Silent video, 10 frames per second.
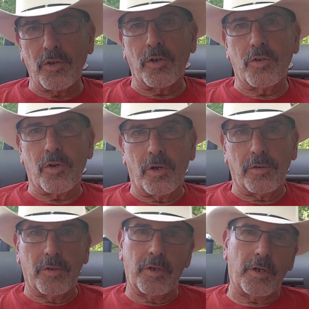could
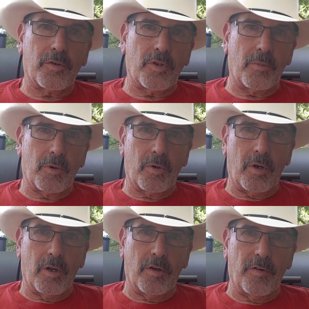start the next summer
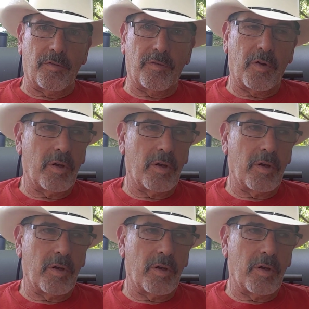of